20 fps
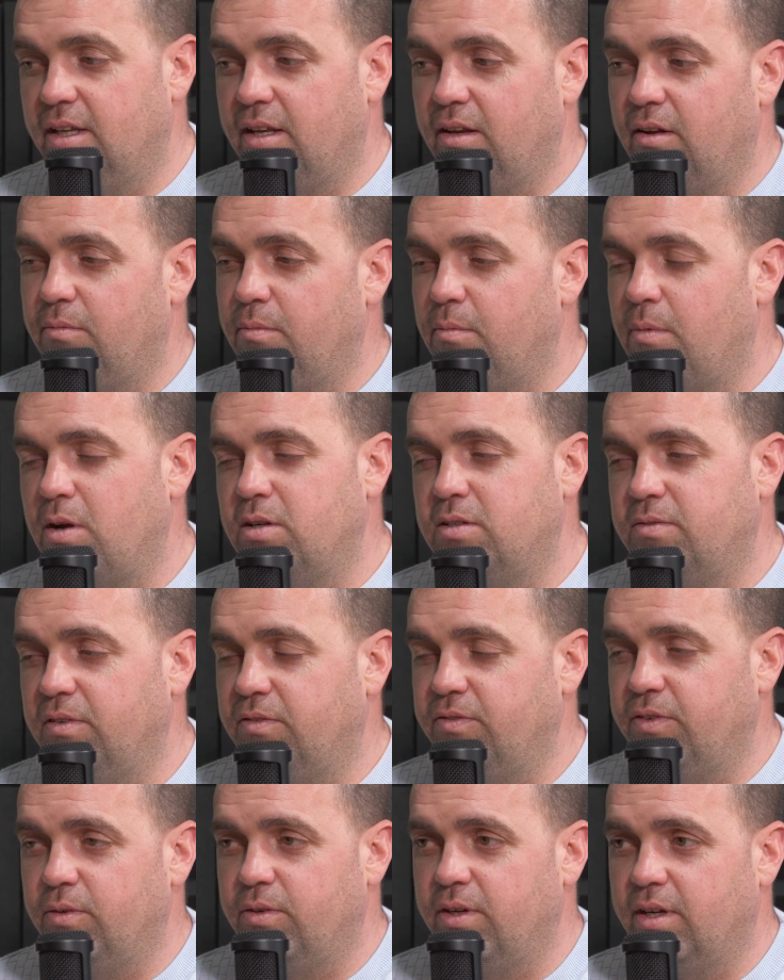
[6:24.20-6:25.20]
most of it
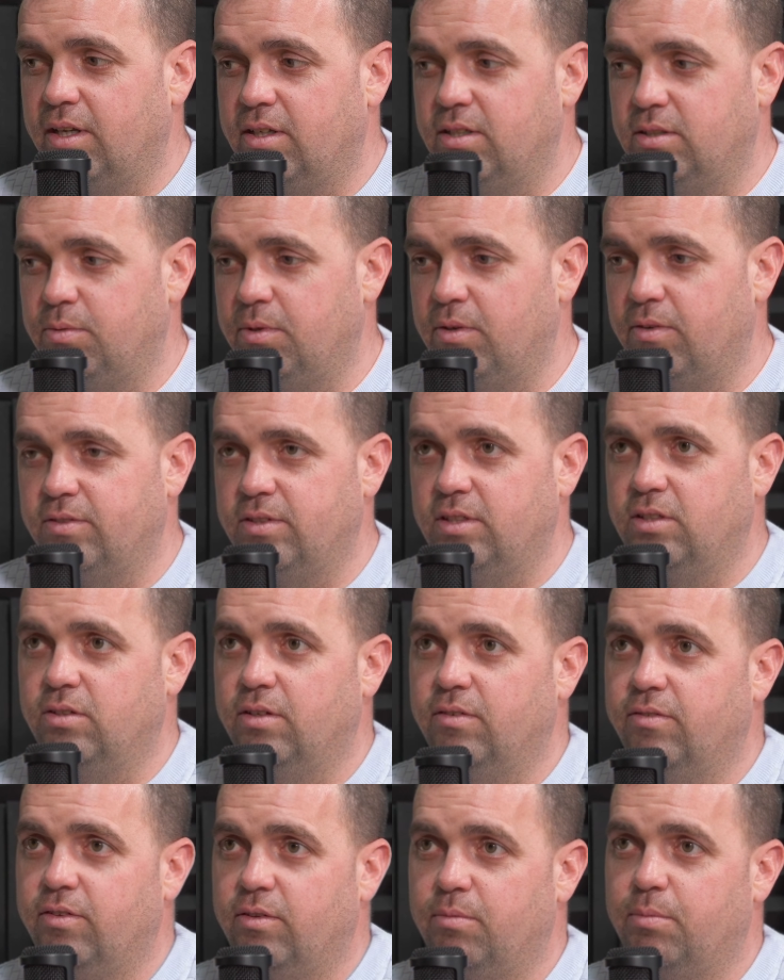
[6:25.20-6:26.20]
filled in because we obviously do it
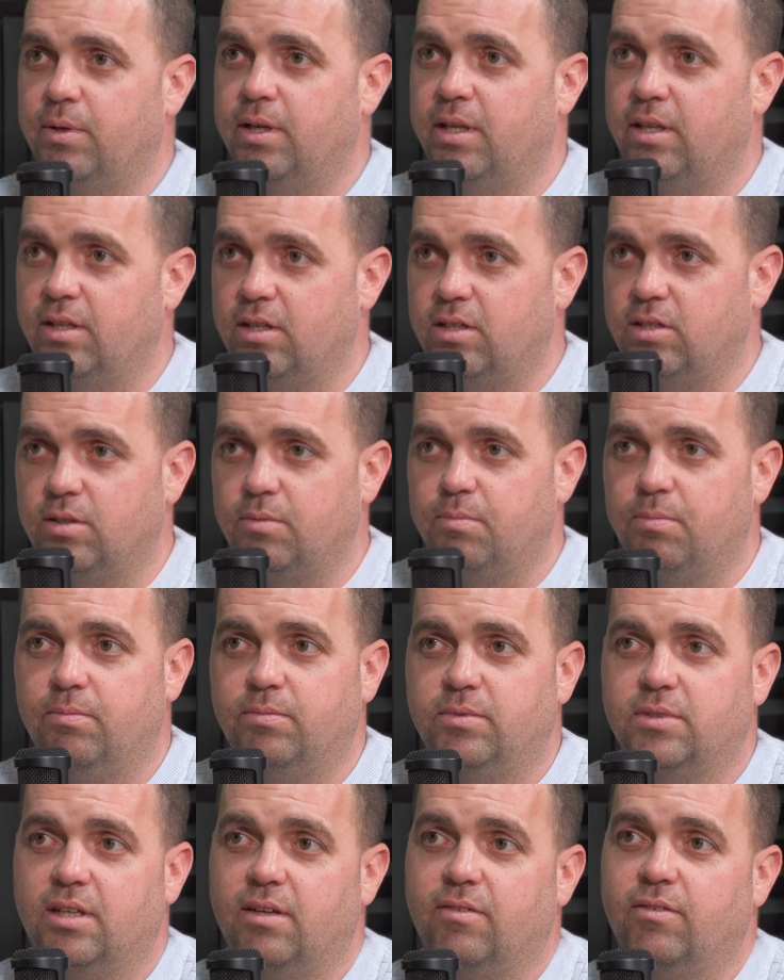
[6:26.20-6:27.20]
at the beginning of the job,
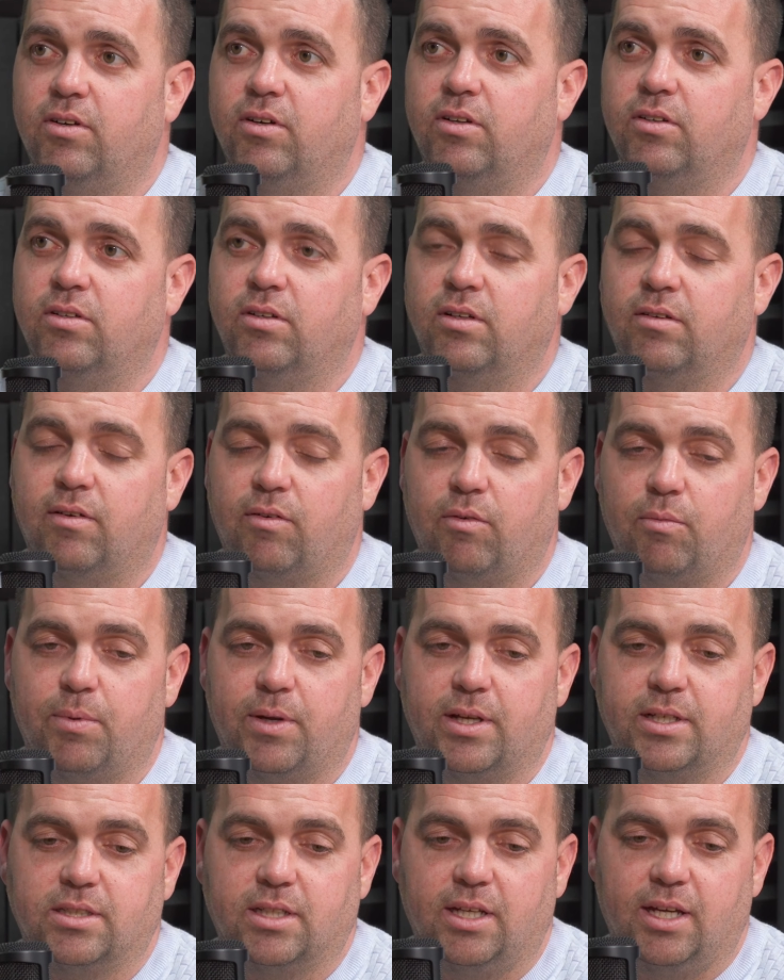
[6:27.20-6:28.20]
so they've got to do their other
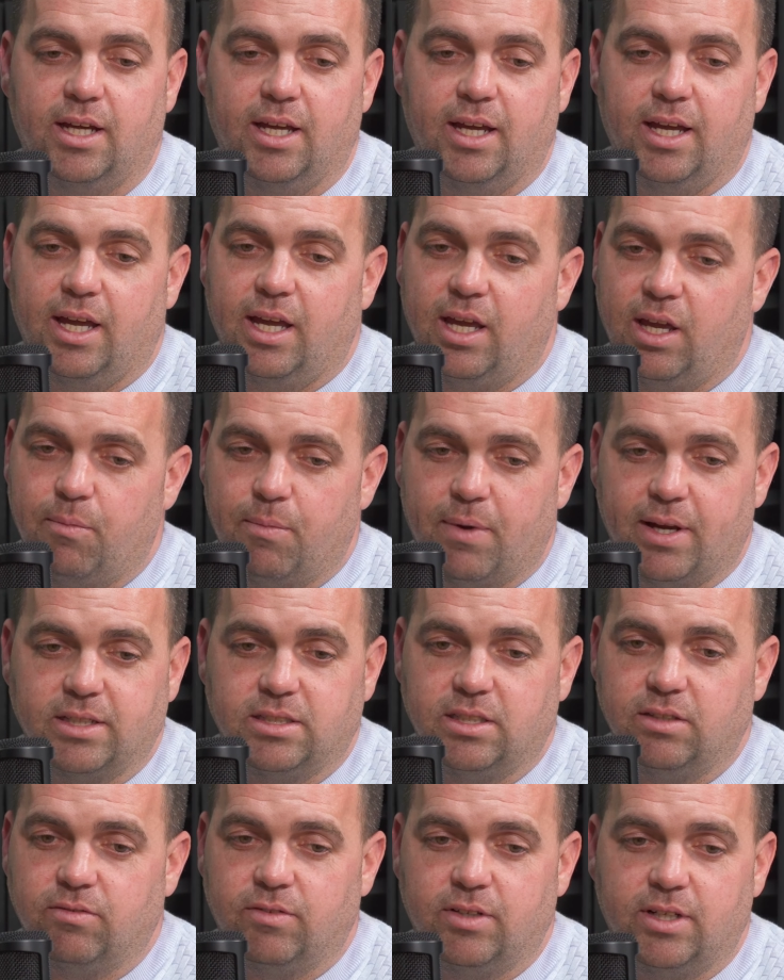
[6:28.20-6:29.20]
bits. It
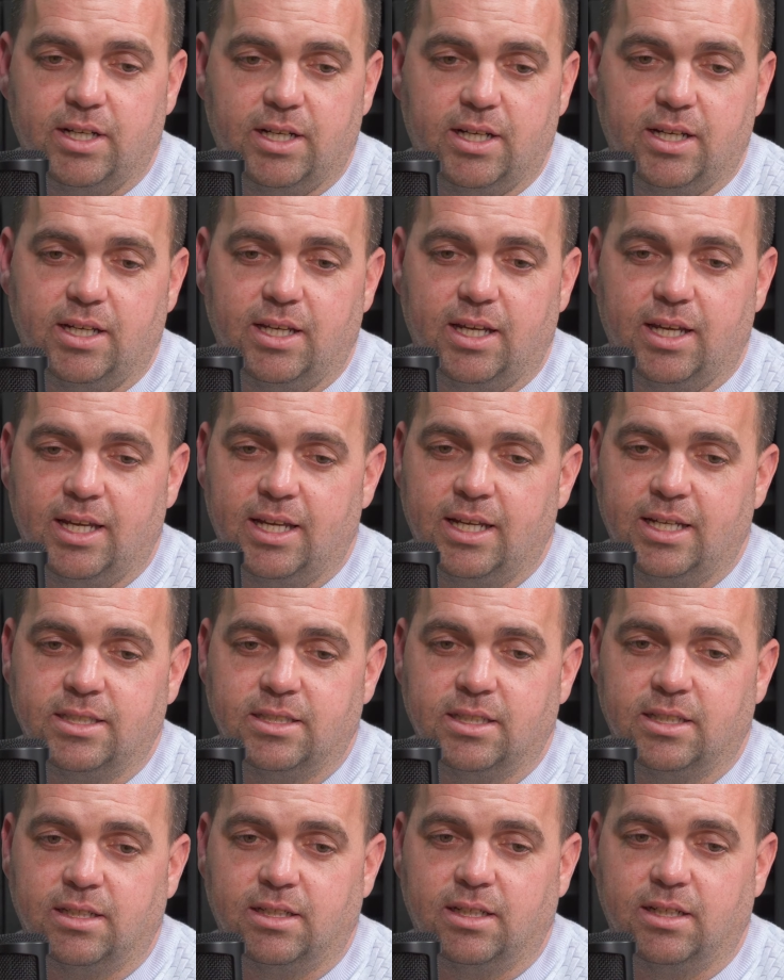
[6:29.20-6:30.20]
makes it really
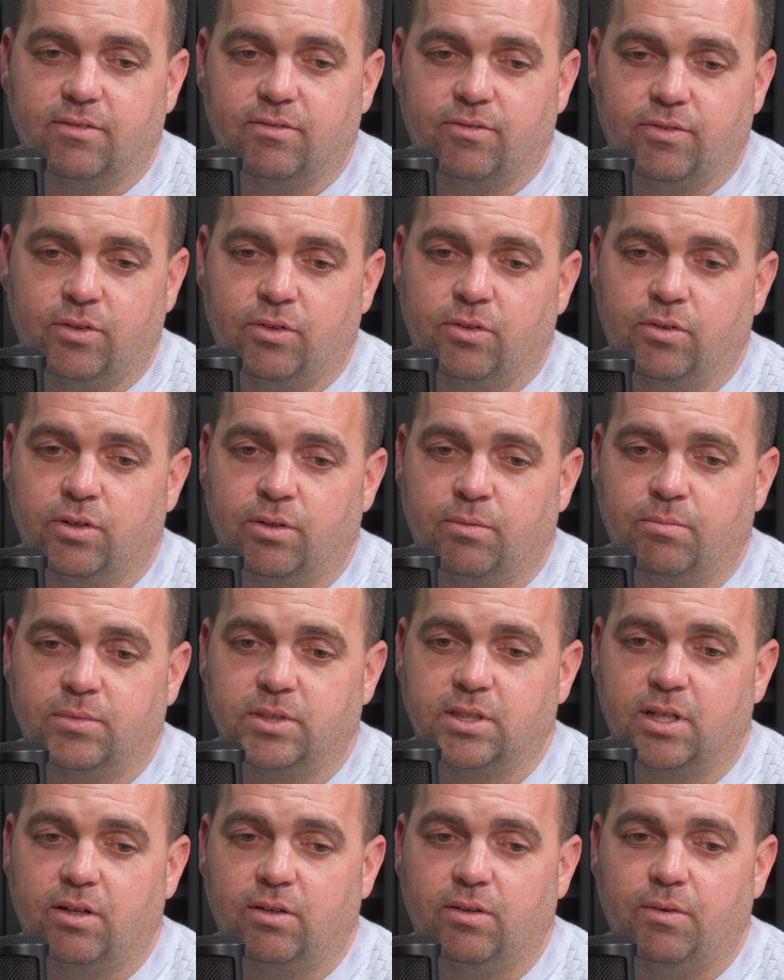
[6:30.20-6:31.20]
easy for them.
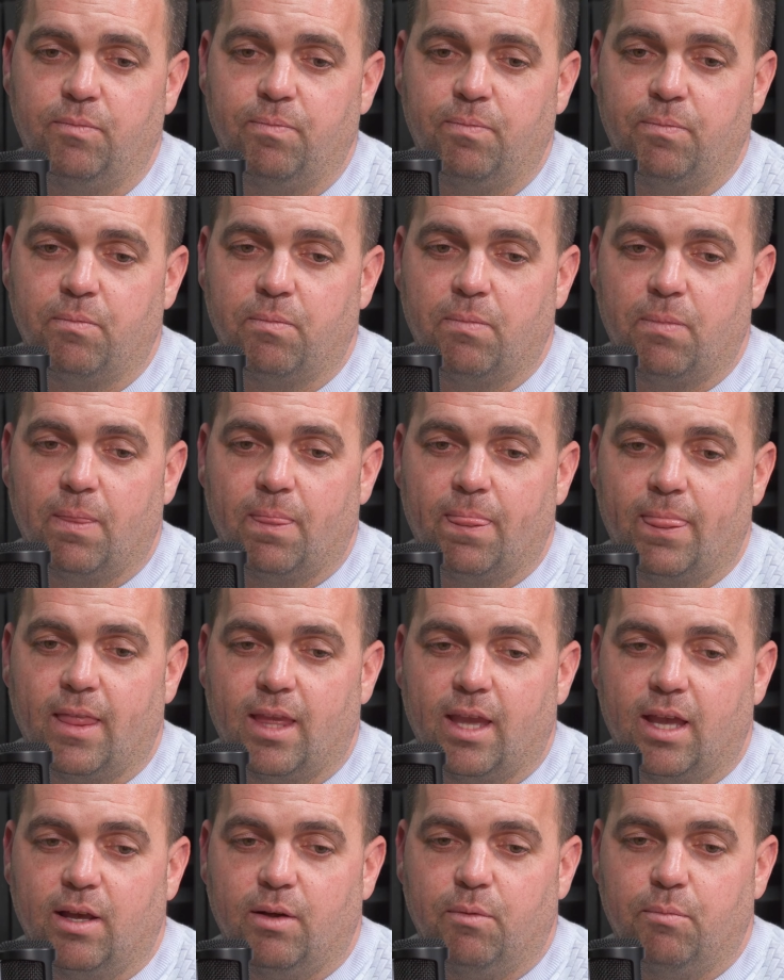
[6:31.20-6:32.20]
So,
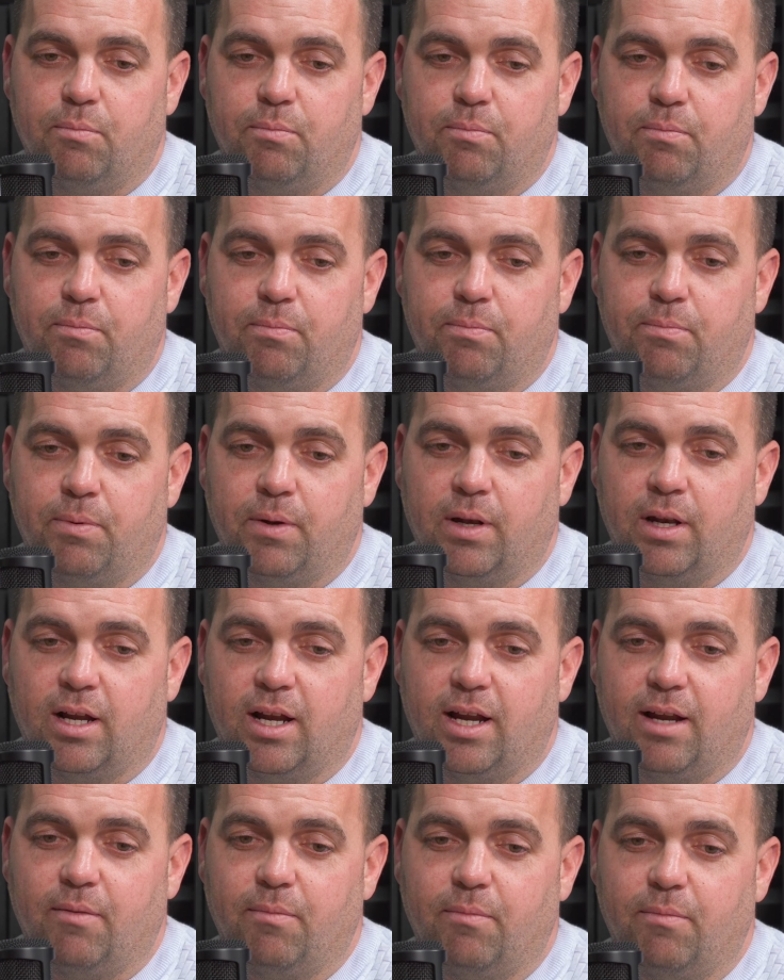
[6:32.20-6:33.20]
but
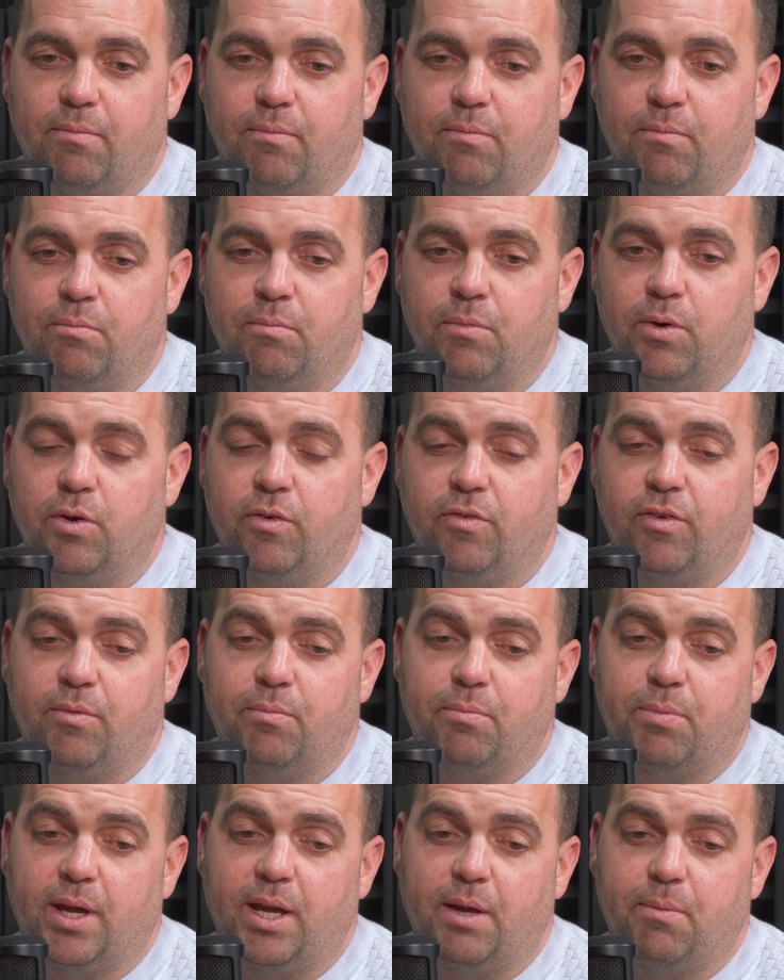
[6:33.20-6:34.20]
like
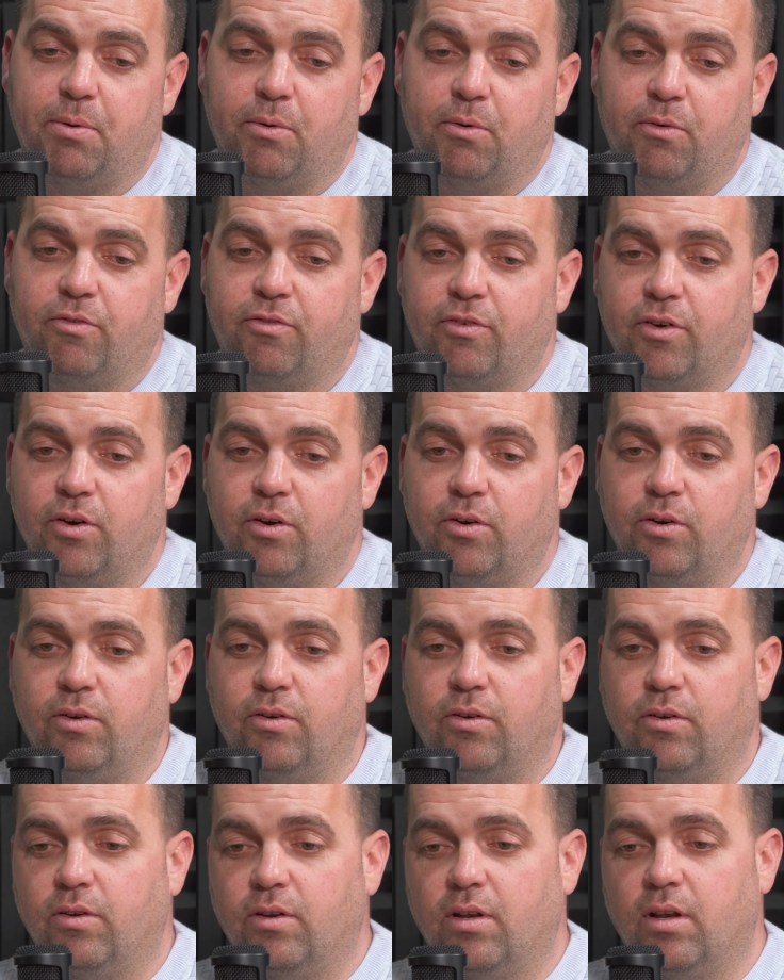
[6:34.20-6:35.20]
moving people
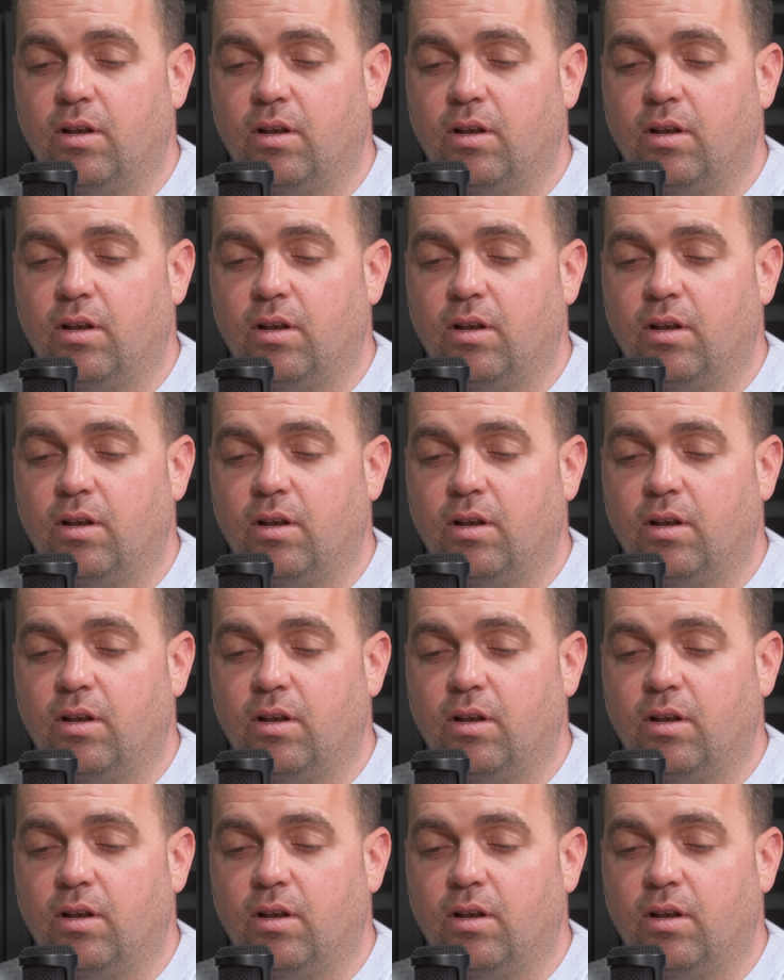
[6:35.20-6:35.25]
through